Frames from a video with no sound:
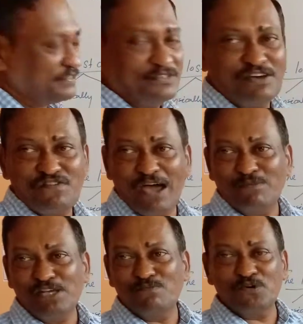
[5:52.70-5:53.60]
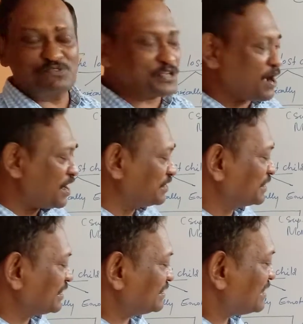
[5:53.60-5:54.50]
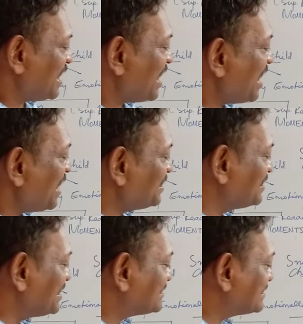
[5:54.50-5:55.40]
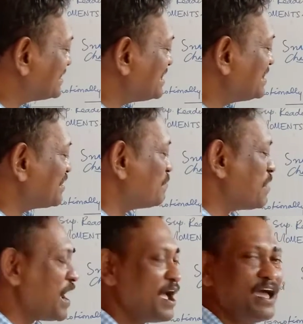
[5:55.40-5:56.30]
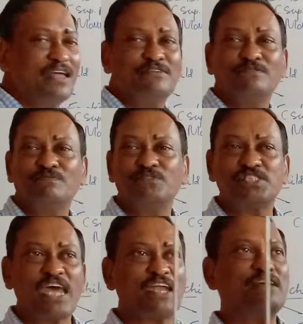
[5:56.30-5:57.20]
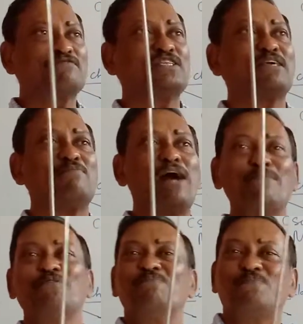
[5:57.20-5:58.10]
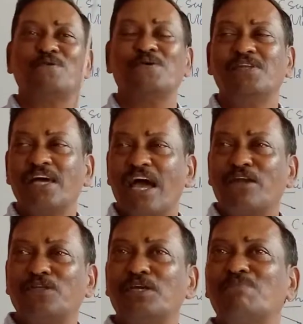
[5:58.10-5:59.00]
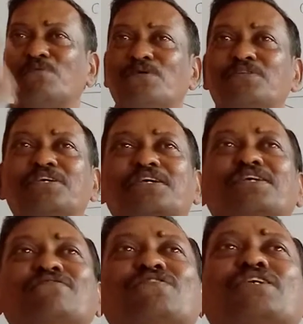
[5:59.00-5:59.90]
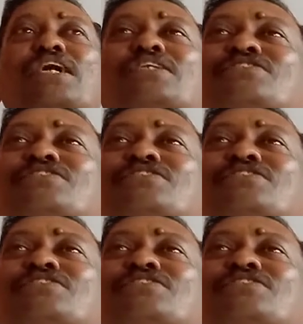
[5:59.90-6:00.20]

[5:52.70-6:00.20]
the family moves on. Then they see a man standing with a bamboo pole. And on the pole, there are different kinds